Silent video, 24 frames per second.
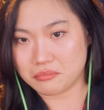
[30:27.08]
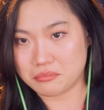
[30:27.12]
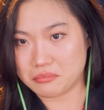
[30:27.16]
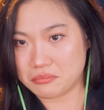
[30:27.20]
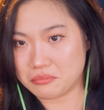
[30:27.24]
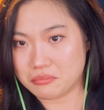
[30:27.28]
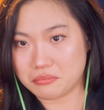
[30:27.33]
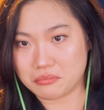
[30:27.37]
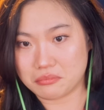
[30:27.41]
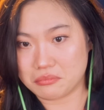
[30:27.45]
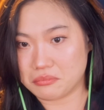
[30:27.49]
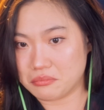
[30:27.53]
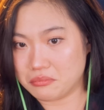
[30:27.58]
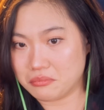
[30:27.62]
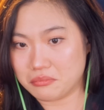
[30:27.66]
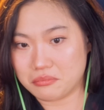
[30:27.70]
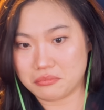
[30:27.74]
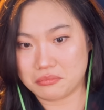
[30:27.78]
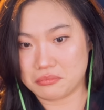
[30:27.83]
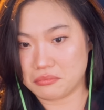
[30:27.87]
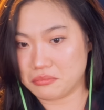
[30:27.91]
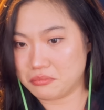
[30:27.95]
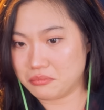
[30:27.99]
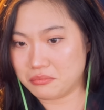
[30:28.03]

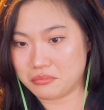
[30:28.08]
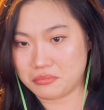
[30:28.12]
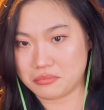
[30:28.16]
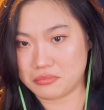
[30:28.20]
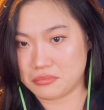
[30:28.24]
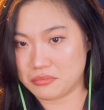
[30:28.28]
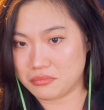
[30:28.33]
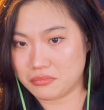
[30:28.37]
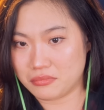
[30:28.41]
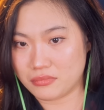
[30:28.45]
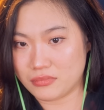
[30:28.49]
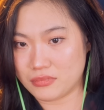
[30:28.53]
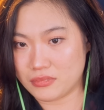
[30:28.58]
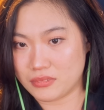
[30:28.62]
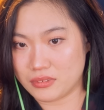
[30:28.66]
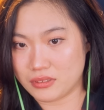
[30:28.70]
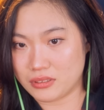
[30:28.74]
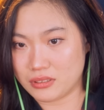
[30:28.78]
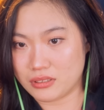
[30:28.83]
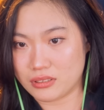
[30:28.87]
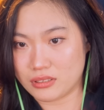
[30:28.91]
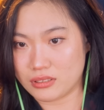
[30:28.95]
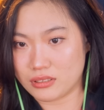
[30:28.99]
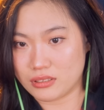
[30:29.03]

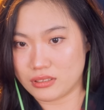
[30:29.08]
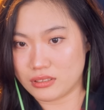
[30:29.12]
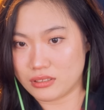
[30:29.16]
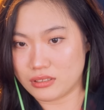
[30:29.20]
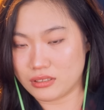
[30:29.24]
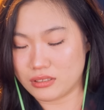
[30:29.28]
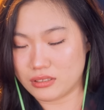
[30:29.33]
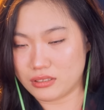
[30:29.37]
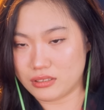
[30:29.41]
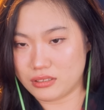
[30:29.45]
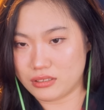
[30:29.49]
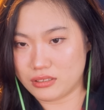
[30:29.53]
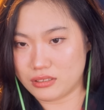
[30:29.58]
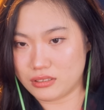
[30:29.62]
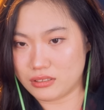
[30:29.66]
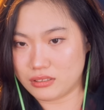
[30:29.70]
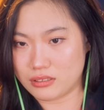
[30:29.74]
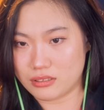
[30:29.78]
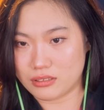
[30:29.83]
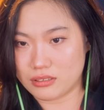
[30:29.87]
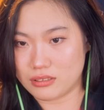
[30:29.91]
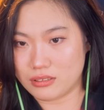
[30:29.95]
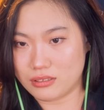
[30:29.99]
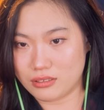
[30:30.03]

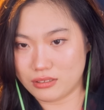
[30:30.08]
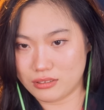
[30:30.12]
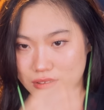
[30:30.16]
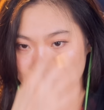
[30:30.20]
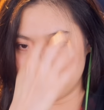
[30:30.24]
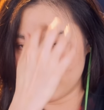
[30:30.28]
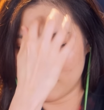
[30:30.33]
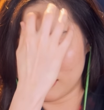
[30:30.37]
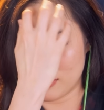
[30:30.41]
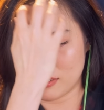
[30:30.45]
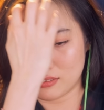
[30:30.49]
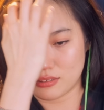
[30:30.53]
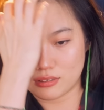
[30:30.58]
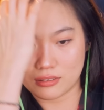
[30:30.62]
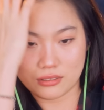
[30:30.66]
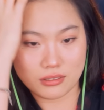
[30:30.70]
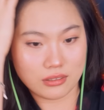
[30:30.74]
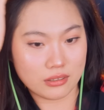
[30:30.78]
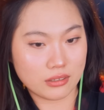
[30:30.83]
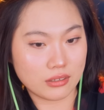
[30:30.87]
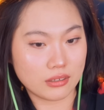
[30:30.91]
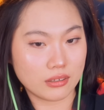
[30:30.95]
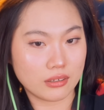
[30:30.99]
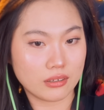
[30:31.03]

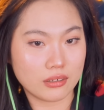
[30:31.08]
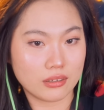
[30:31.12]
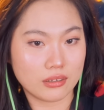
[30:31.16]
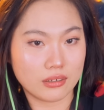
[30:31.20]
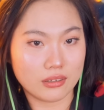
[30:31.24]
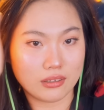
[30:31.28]
The person shown says nothing.